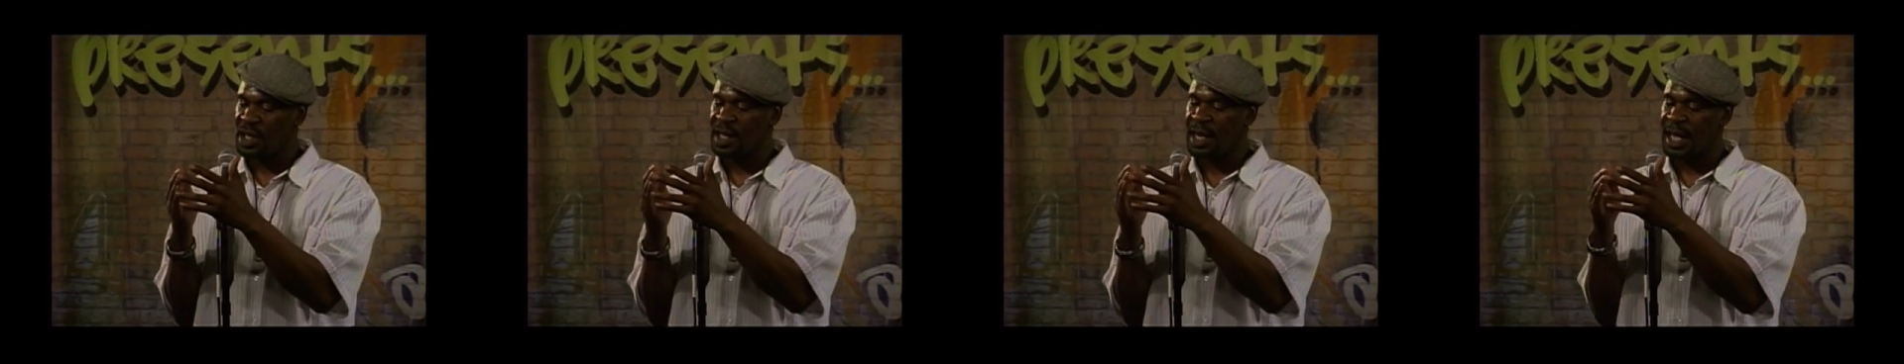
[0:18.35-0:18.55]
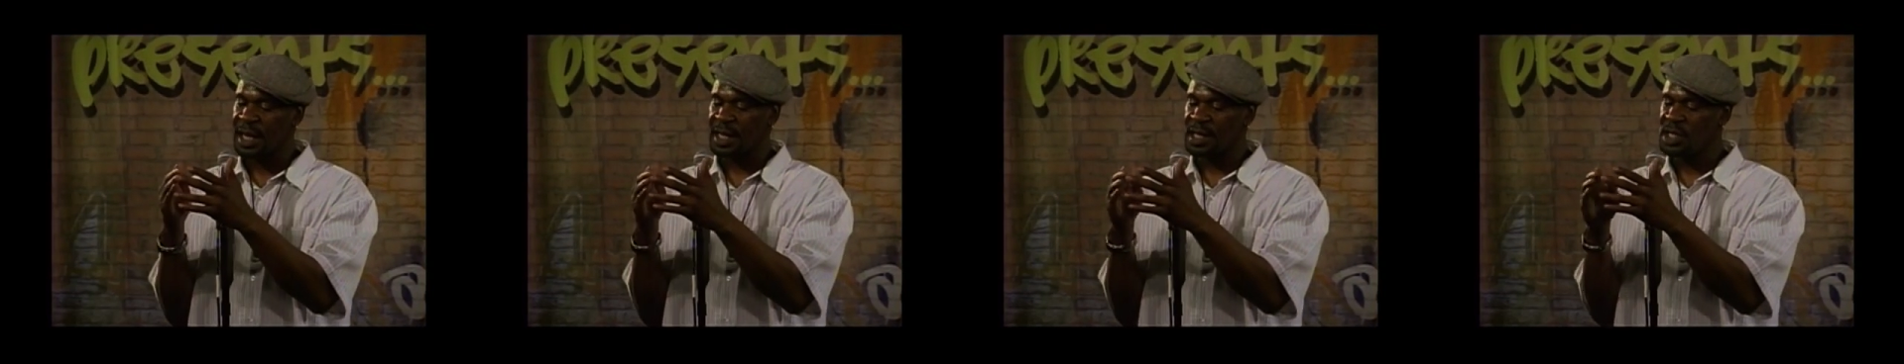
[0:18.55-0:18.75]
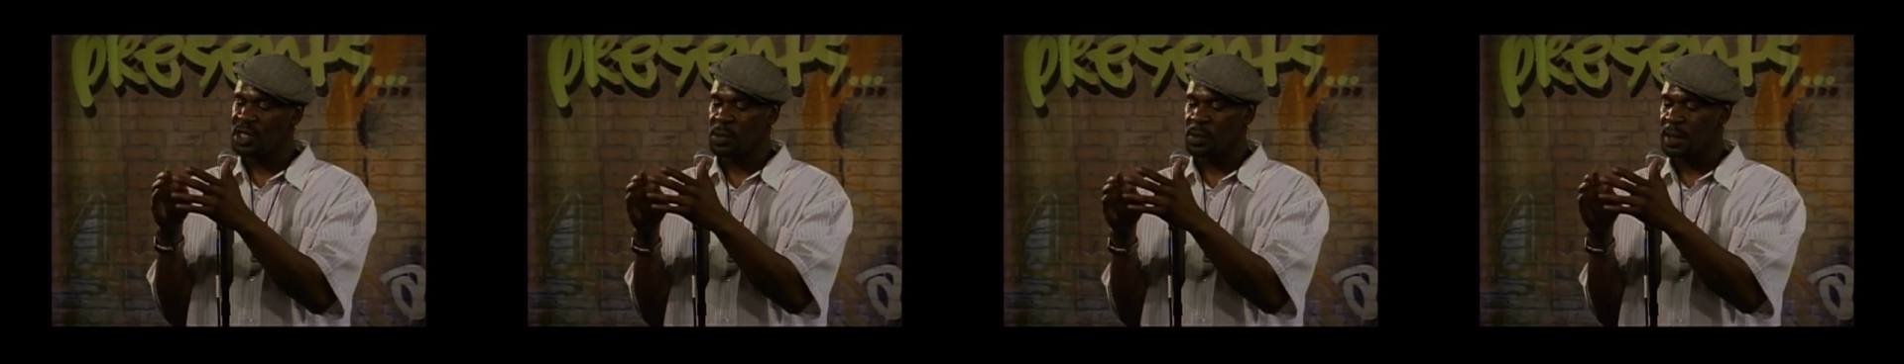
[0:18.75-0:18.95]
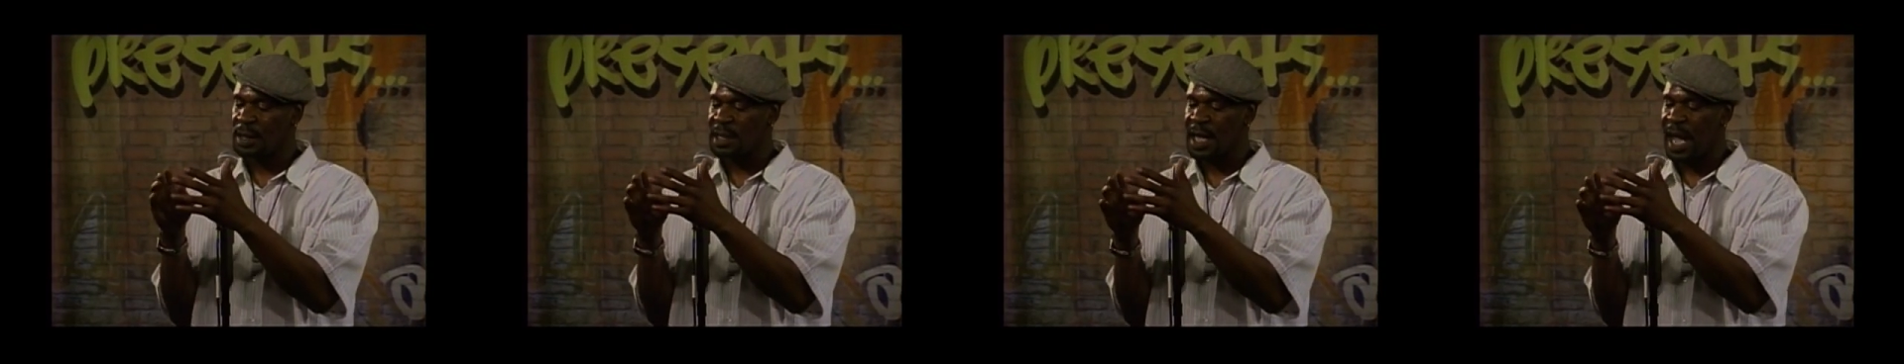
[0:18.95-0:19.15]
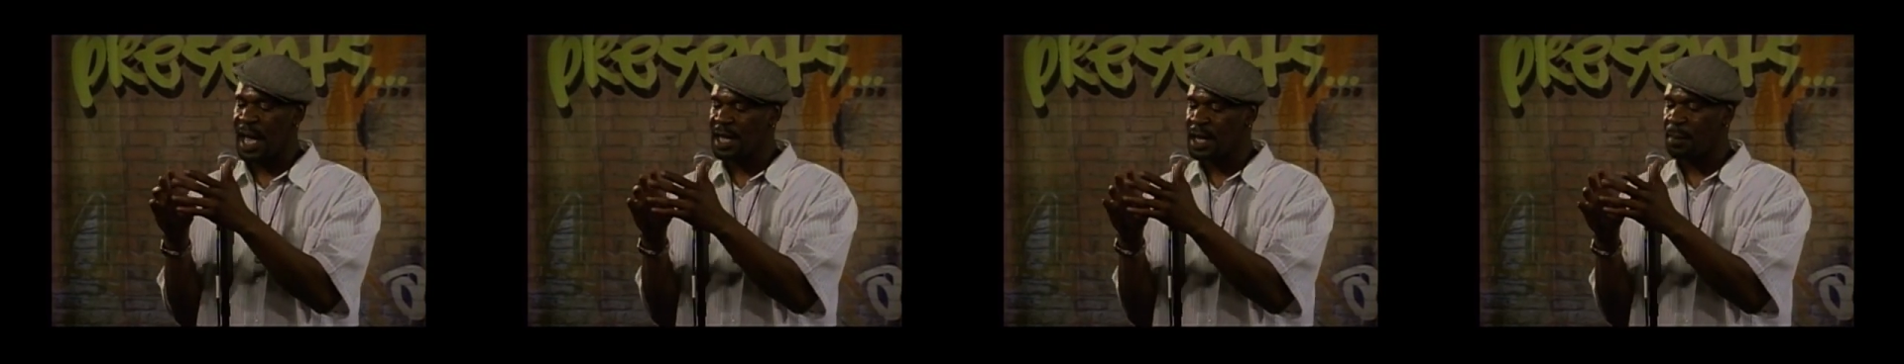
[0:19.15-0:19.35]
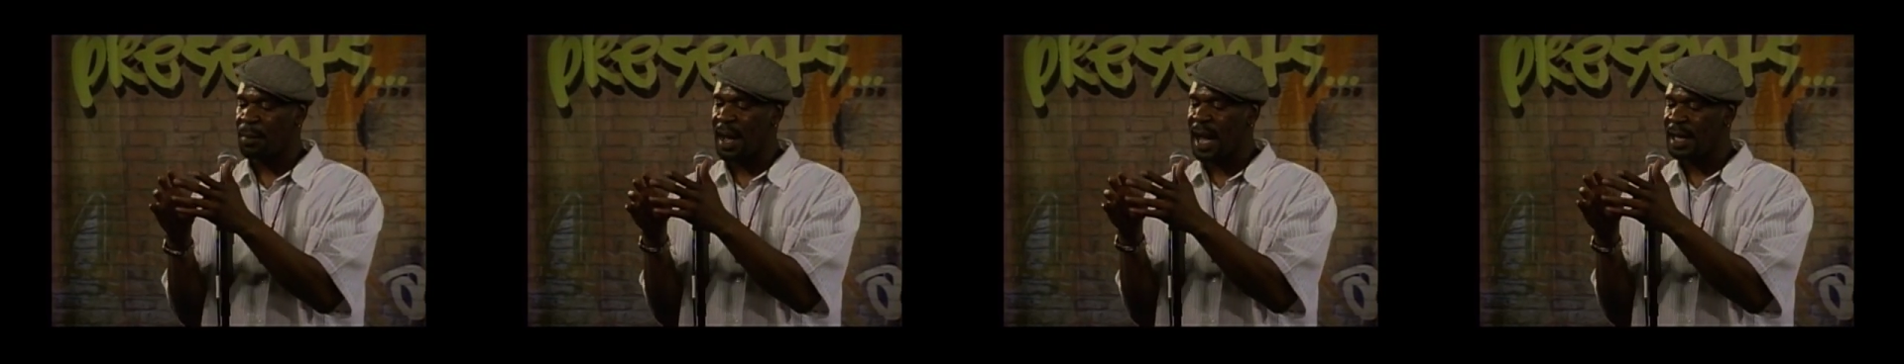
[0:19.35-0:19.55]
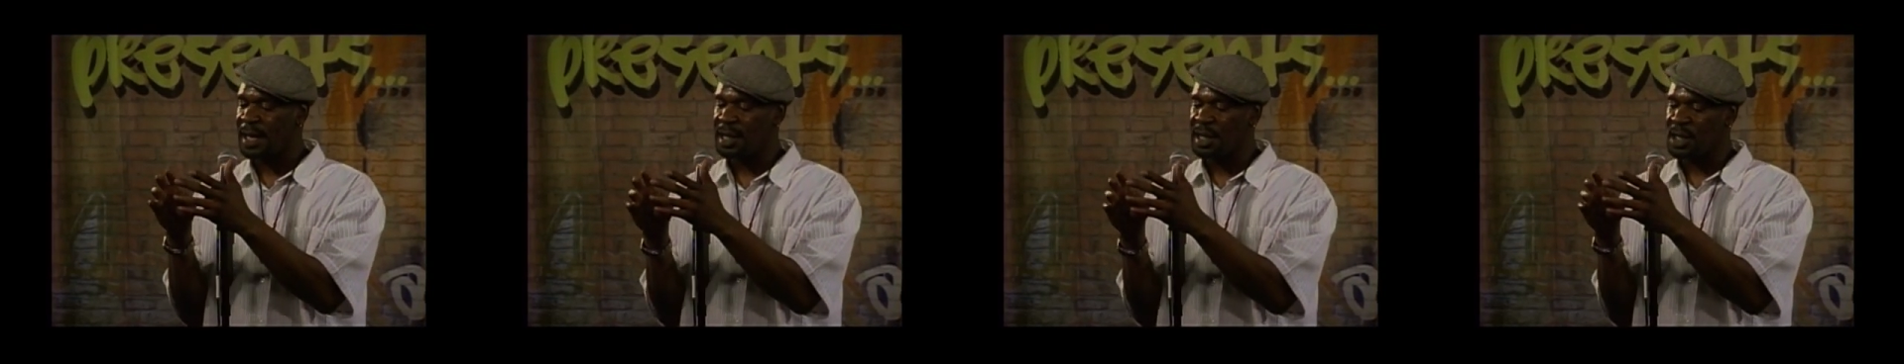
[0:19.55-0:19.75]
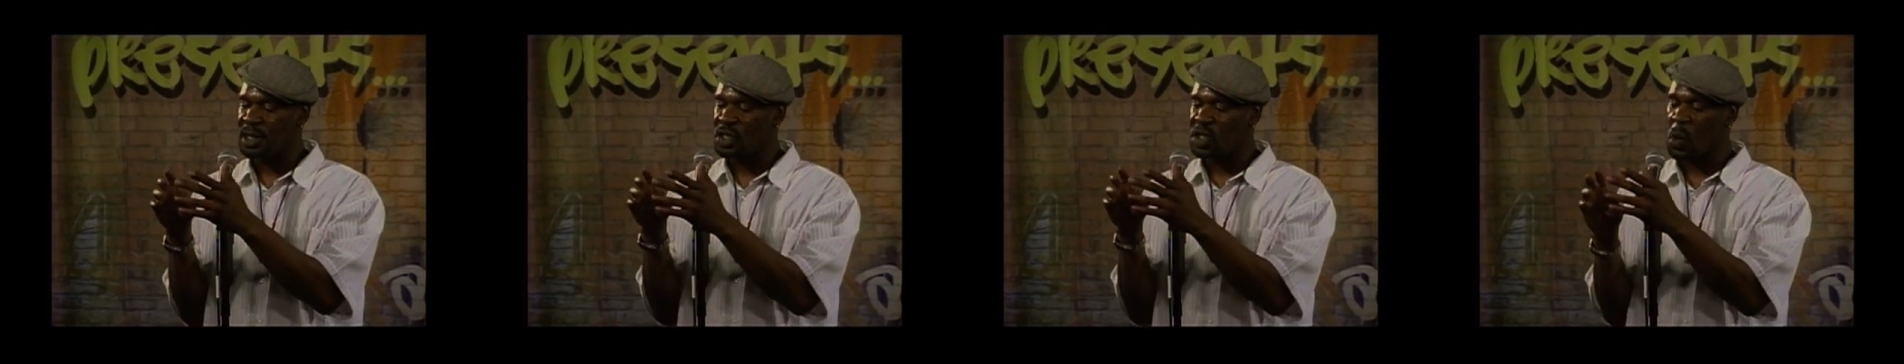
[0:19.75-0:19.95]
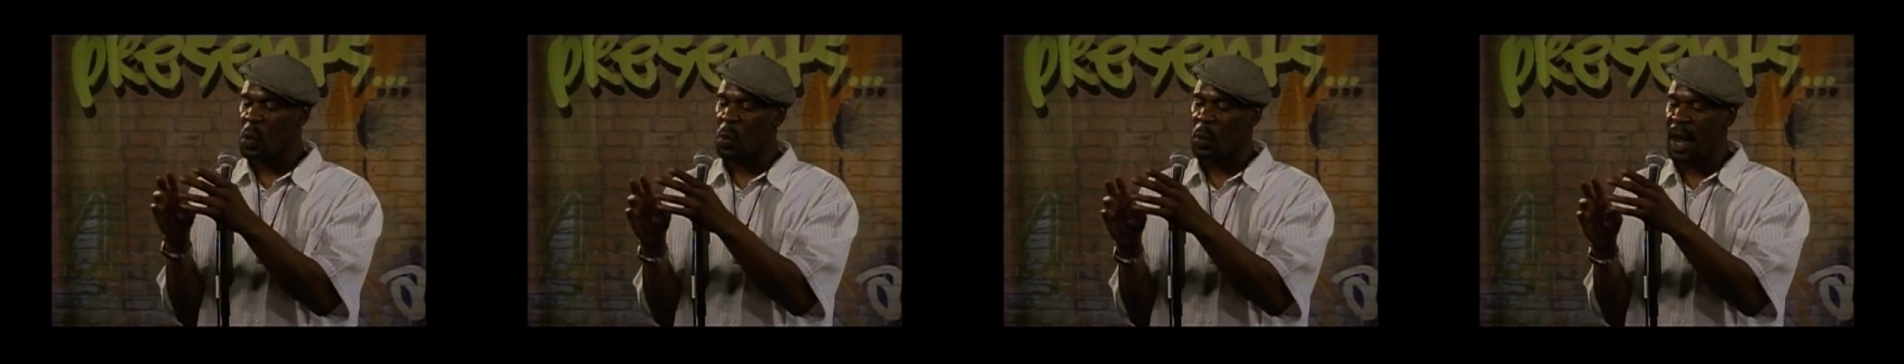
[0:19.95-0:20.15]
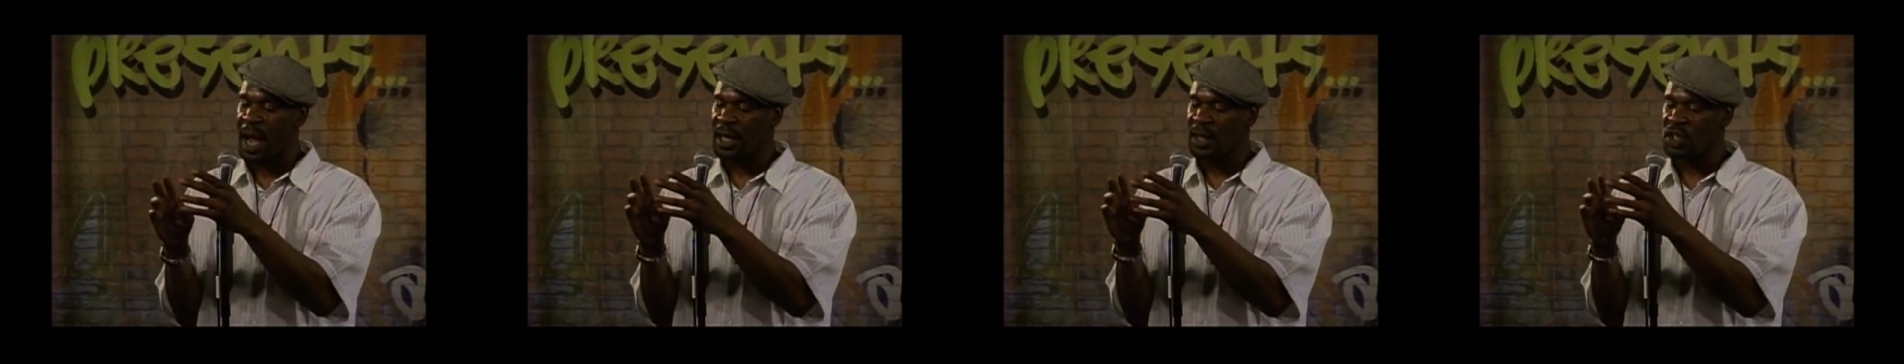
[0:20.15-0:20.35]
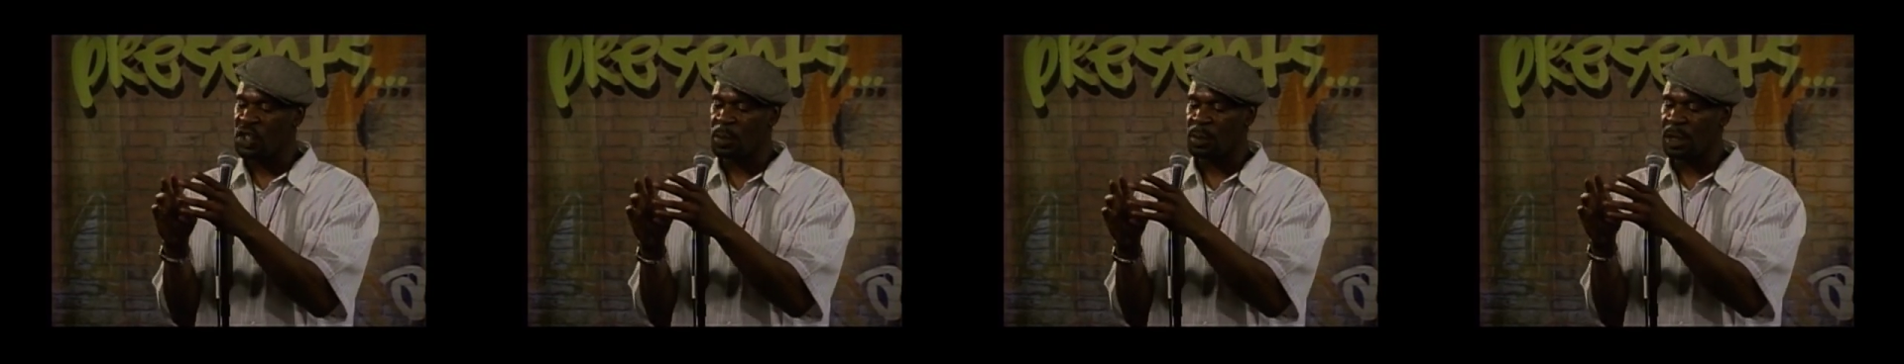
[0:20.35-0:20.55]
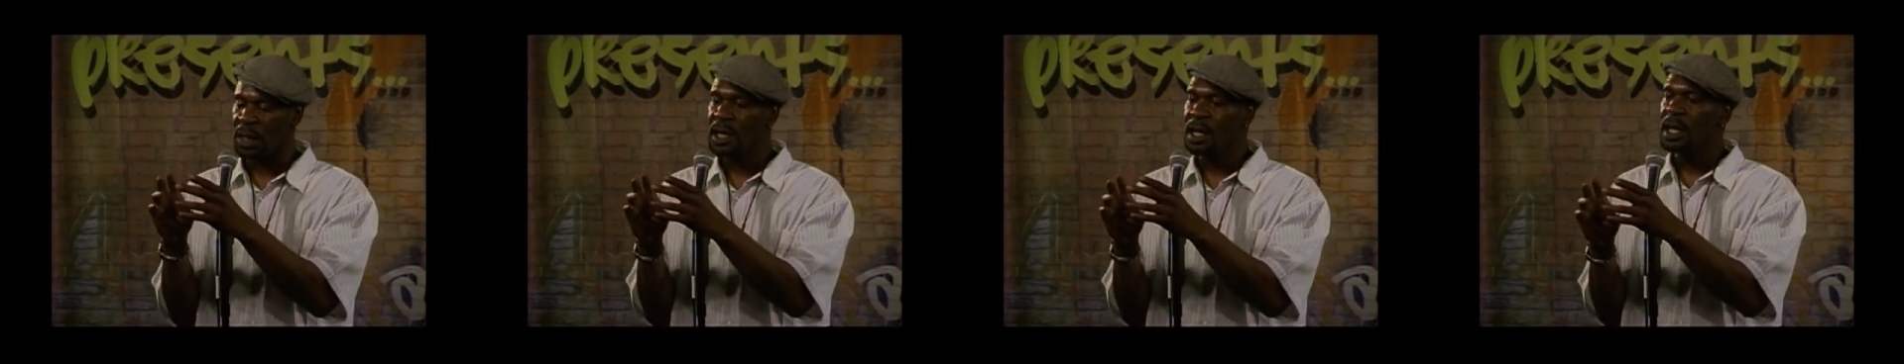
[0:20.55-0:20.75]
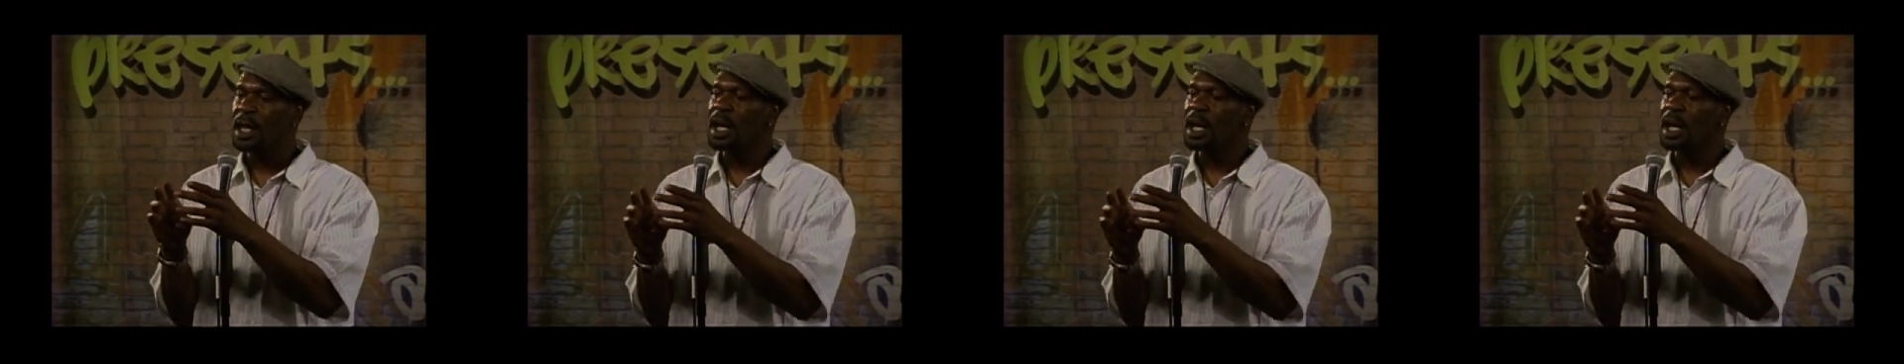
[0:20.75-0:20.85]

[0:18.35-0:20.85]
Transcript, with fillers: your neck until your entire body gets so wet that you be,